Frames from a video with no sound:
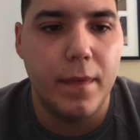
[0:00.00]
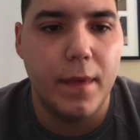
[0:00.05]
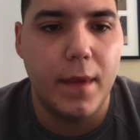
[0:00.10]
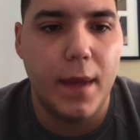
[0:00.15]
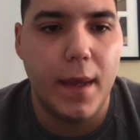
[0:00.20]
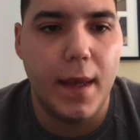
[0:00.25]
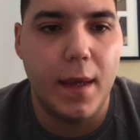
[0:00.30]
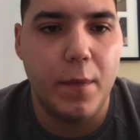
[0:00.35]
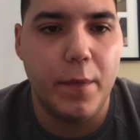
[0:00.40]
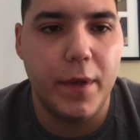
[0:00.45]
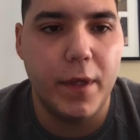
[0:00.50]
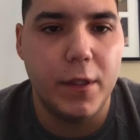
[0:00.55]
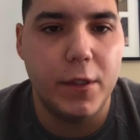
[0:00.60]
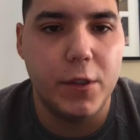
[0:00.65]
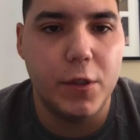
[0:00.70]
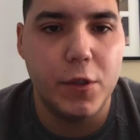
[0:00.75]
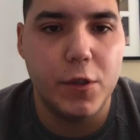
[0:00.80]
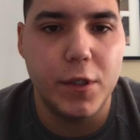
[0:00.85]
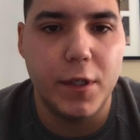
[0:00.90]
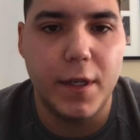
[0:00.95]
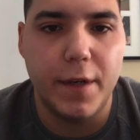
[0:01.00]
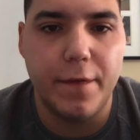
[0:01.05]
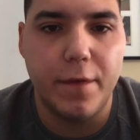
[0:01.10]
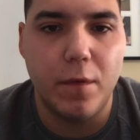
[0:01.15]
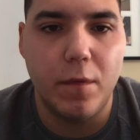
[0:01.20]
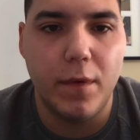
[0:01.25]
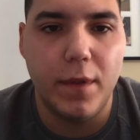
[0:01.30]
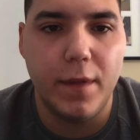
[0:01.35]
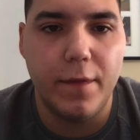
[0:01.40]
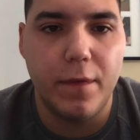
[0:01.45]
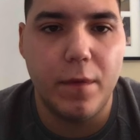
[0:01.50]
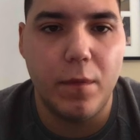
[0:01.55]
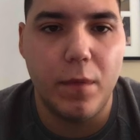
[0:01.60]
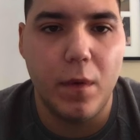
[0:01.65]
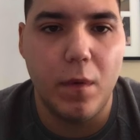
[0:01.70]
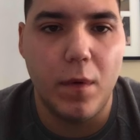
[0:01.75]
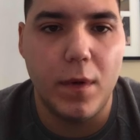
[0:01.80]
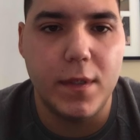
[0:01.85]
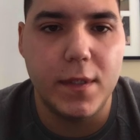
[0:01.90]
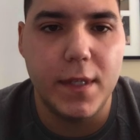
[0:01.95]
And we can choose a different one from the
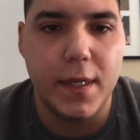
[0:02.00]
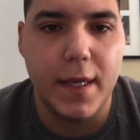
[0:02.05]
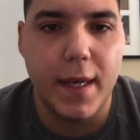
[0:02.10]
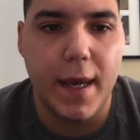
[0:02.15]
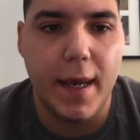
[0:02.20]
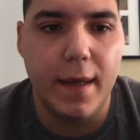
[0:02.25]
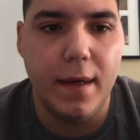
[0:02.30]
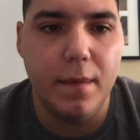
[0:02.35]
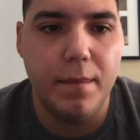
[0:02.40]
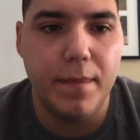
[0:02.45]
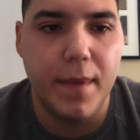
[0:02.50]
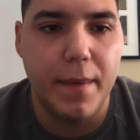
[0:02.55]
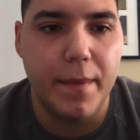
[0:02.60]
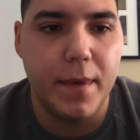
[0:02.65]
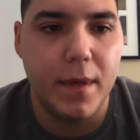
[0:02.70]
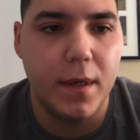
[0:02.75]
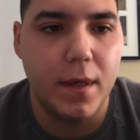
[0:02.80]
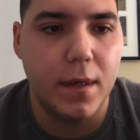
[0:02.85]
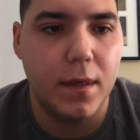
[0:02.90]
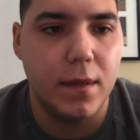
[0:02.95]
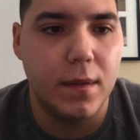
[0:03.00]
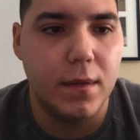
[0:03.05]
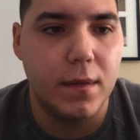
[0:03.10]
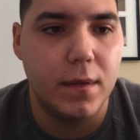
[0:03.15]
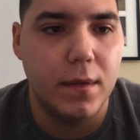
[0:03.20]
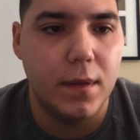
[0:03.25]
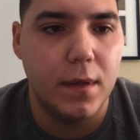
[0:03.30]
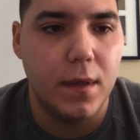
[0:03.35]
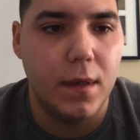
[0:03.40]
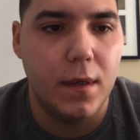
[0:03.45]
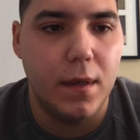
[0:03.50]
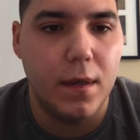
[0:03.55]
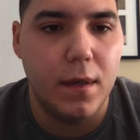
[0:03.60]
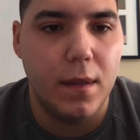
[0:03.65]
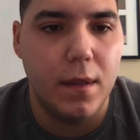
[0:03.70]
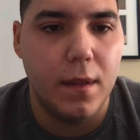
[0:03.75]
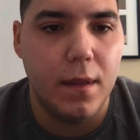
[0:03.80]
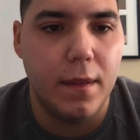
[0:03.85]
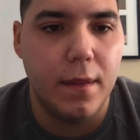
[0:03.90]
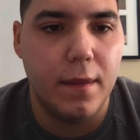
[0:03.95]
ones he had. Maybe
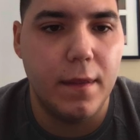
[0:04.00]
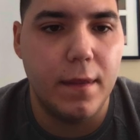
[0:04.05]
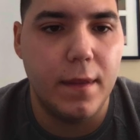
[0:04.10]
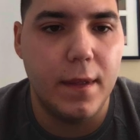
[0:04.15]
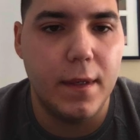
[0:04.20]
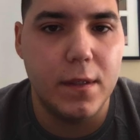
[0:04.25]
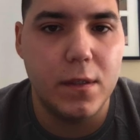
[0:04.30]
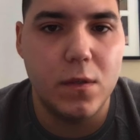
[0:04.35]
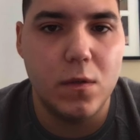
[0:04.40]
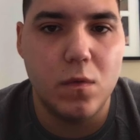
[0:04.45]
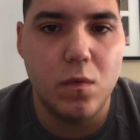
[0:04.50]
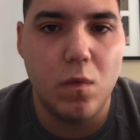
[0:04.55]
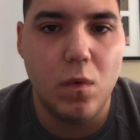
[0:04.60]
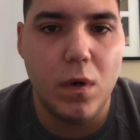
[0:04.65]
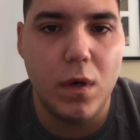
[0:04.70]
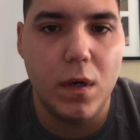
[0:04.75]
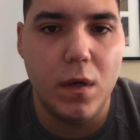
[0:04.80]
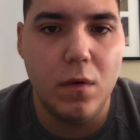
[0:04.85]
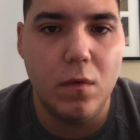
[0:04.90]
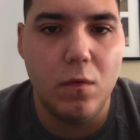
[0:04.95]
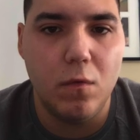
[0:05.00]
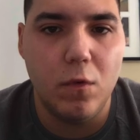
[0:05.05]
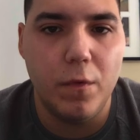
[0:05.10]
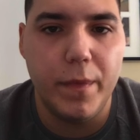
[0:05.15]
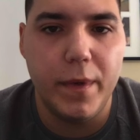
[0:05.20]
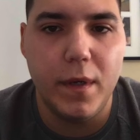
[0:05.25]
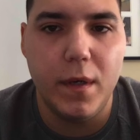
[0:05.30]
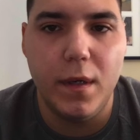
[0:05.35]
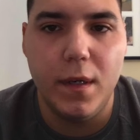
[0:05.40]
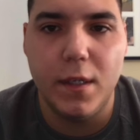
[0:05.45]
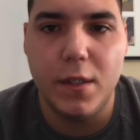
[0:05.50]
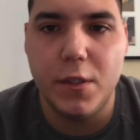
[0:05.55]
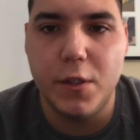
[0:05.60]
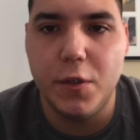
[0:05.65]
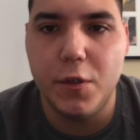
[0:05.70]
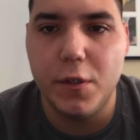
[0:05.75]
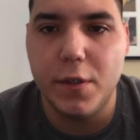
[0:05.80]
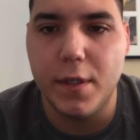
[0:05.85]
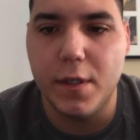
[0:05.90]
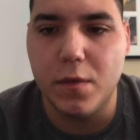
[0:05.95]
this one would be good. Let's
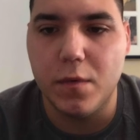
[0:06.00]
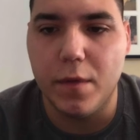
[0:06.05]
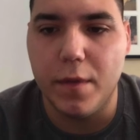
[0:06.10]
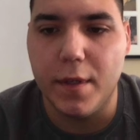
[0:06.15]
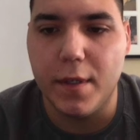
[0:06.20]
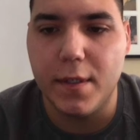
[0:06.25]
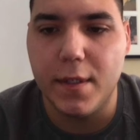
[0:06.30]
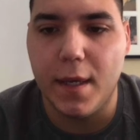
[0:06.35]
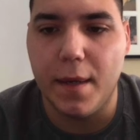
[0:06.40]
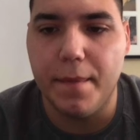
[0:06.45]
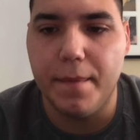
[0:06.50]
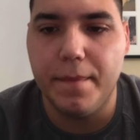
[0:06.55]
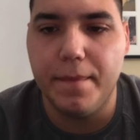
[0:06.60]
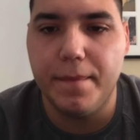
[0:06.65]
choose this one this time.